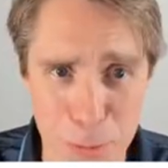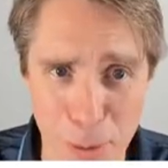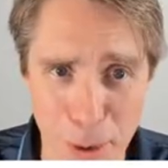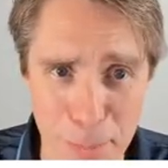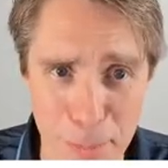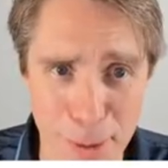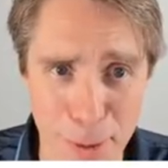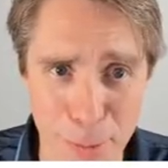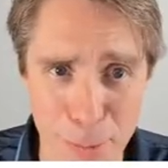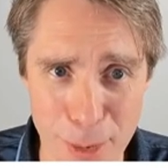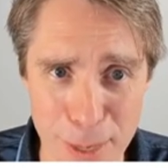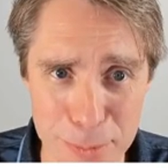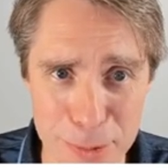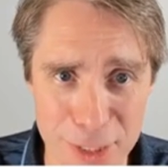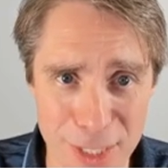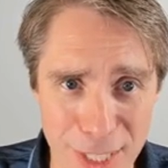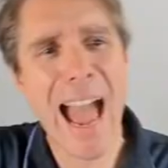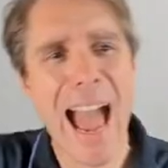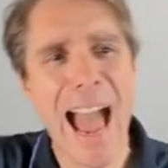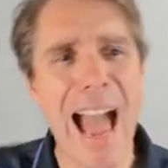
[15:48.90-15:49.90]
popular
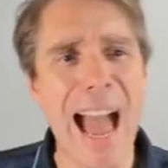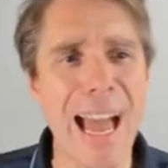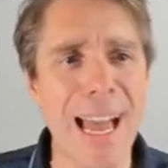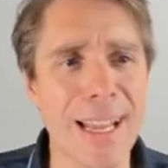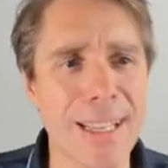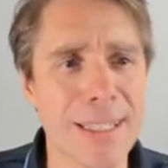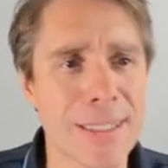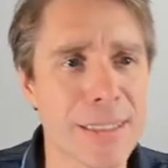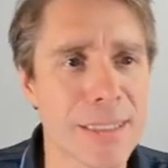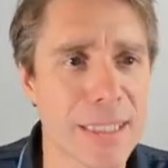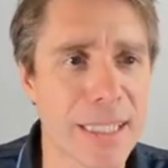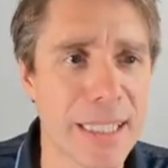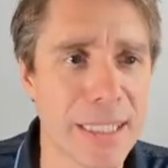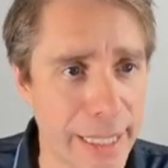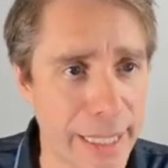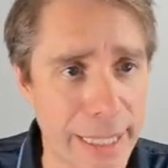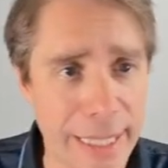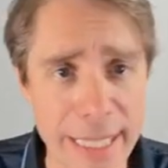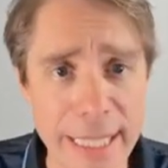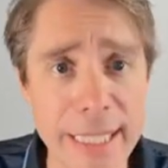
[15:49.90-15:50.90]
website and
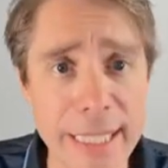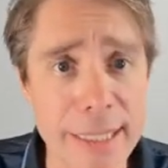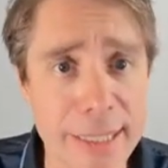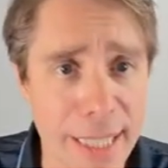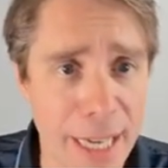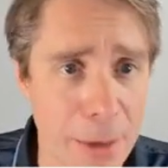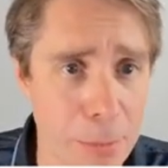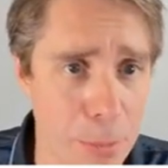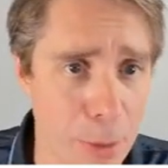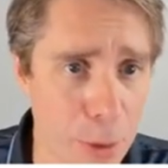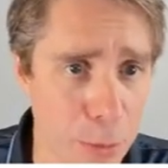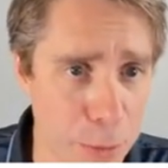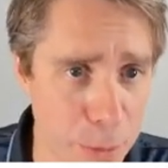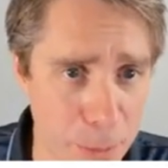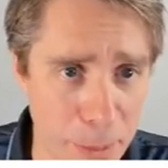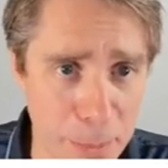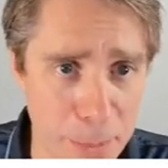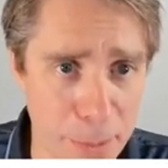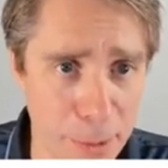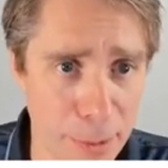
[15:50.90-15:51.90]
it's key to how most
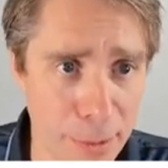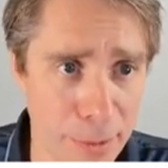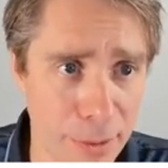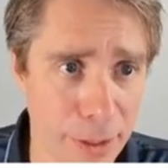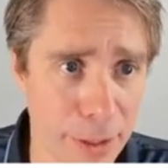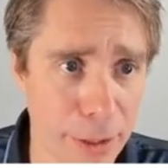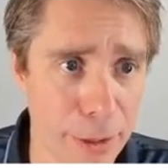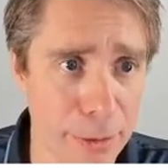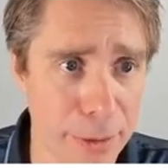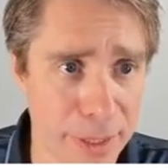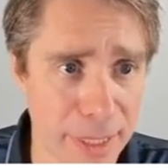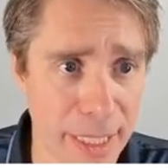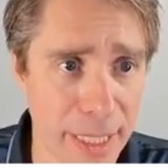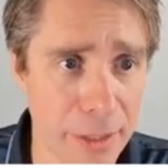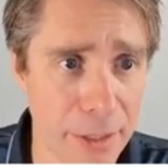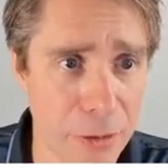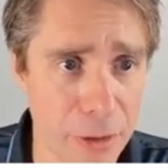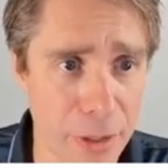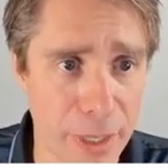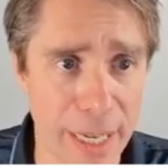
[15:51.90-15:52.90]
people use the
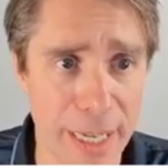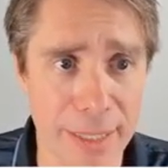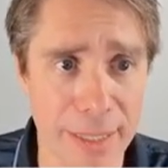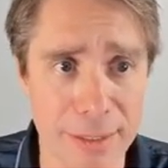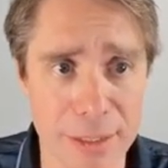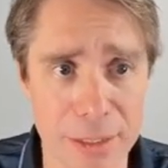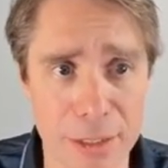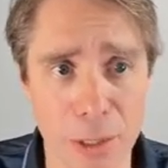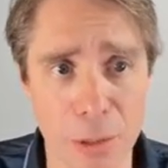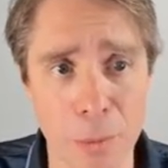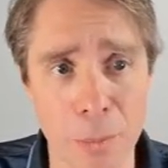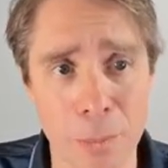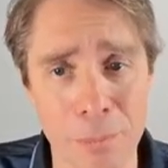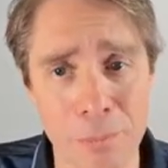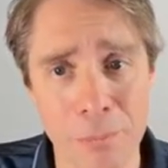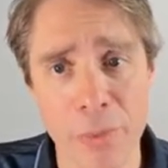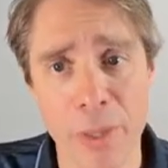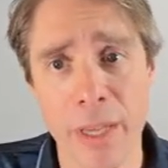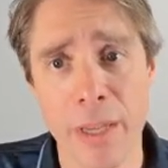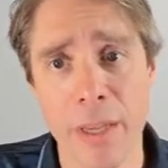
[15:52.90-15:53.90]
internet. So
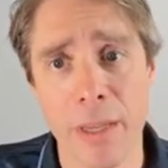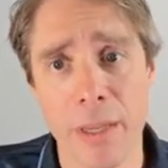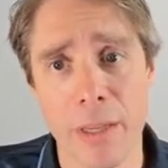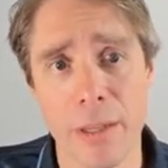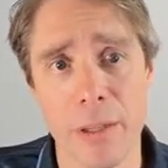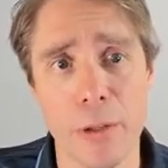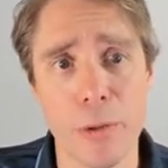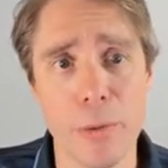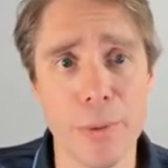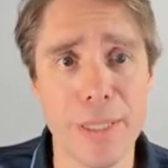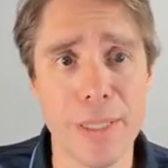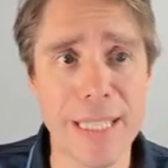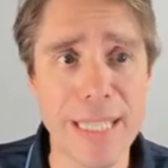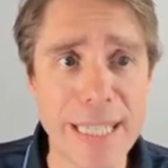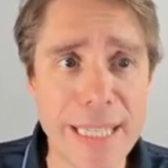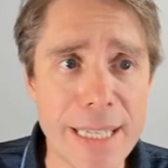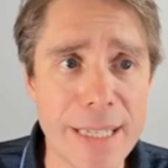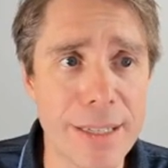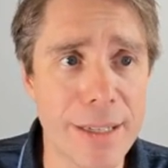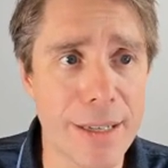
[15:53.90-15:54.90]
you
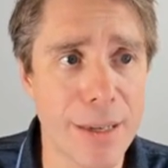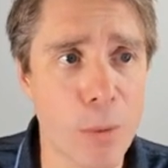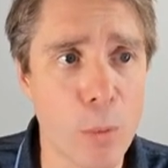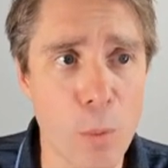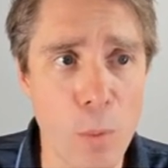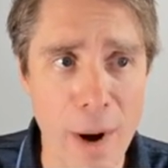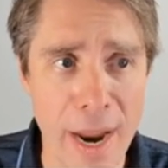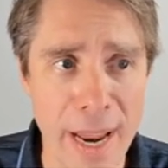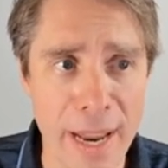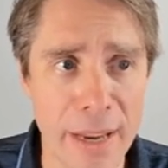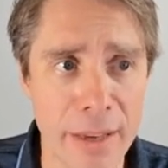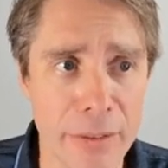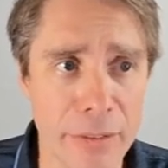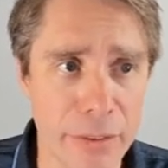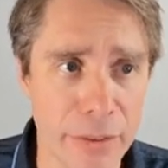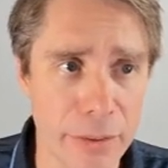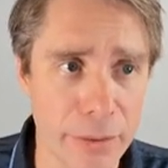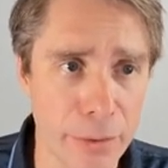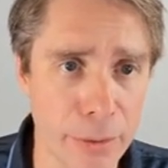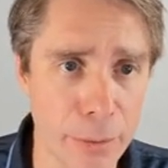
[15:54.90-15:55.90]
need a way
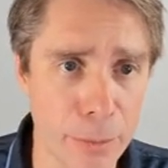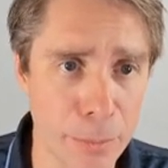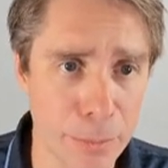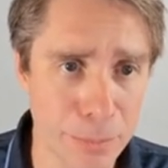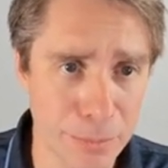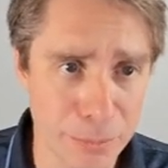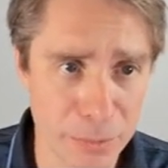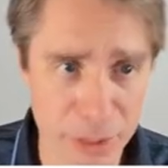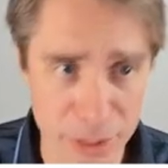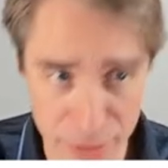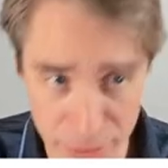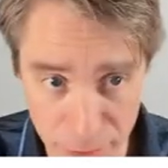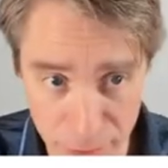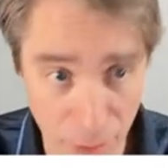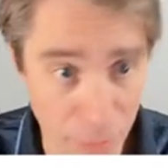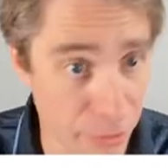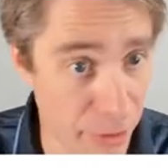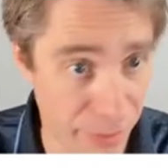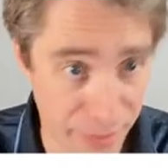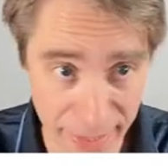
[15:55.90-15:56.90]
to
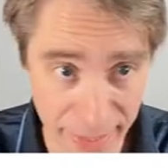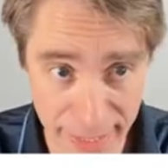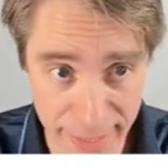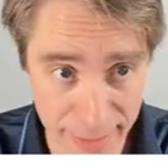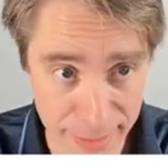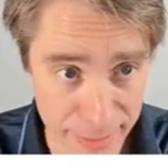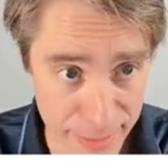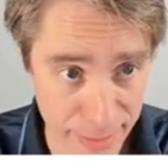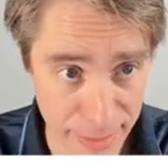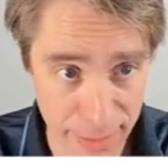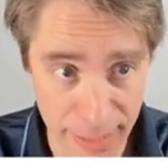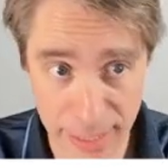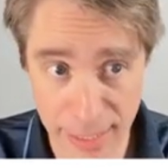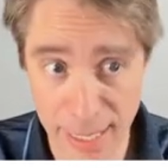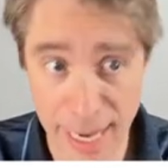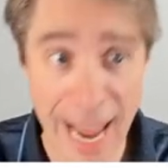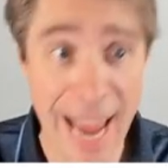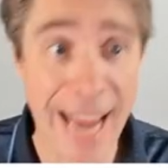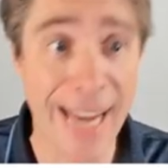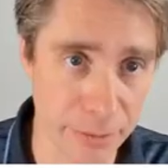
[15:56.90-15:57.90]
discover things
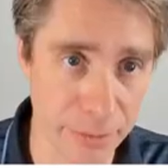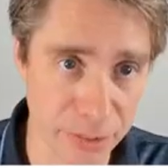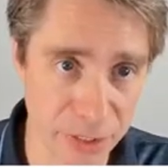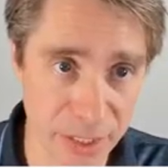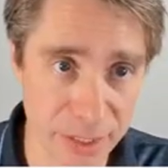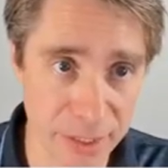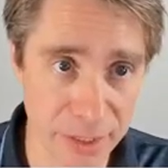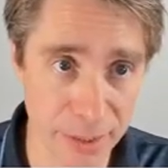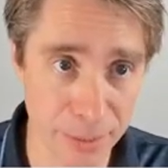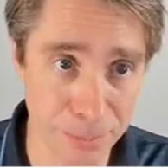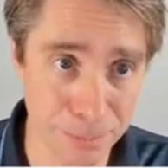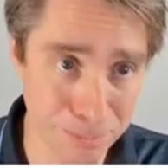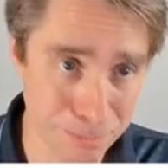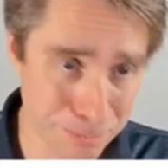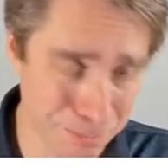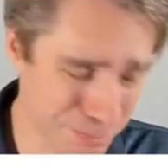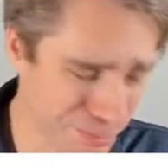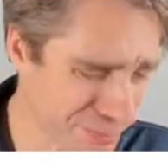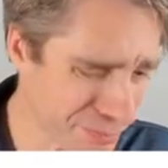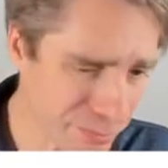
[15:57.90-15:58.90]
in any system.
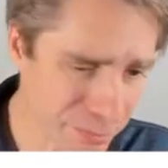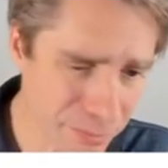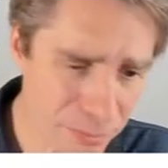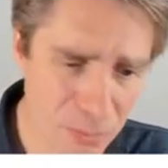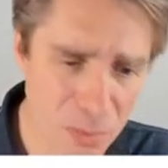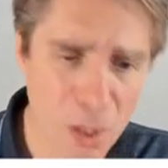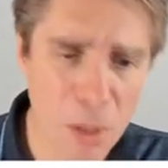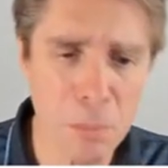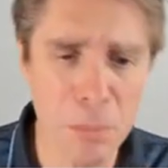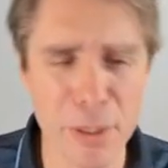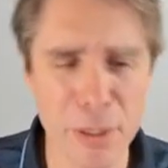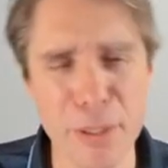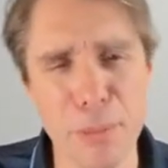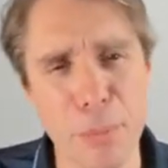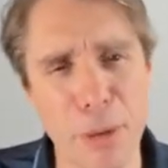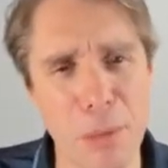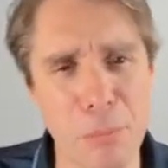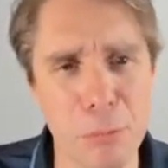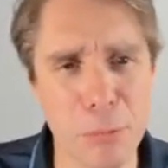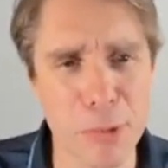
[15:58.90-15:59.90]
But the problem